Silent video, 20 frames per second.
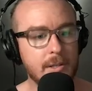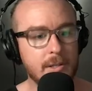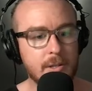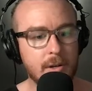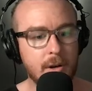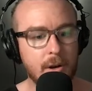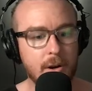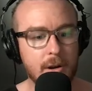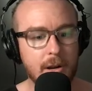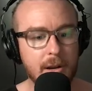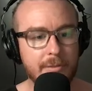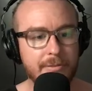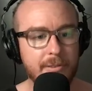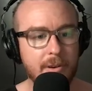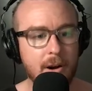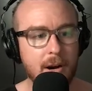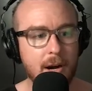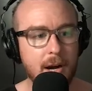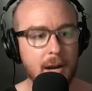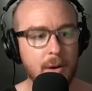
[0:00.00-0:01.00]
So if
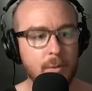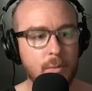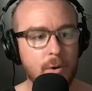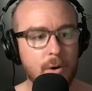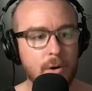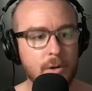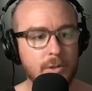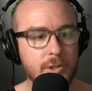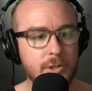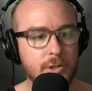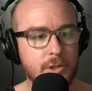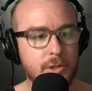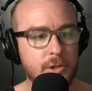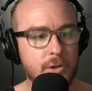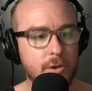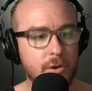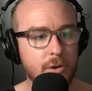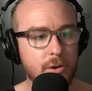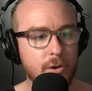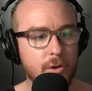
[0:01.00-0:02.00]
I was
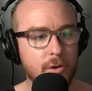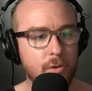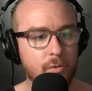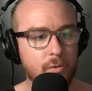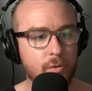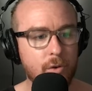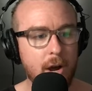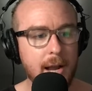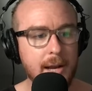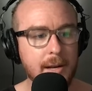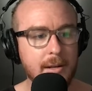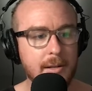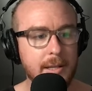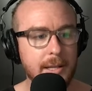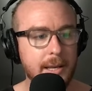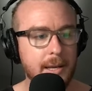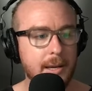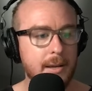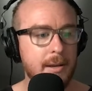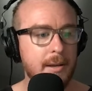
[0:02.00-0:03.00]
to right
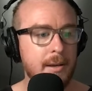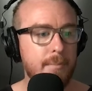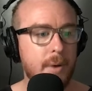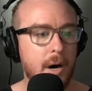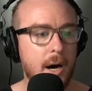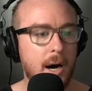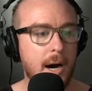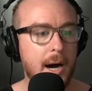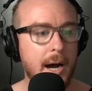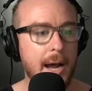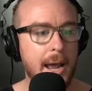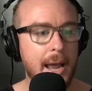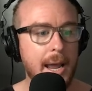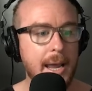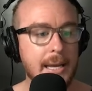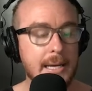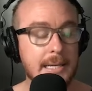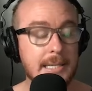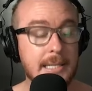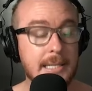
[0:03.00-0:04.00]
click my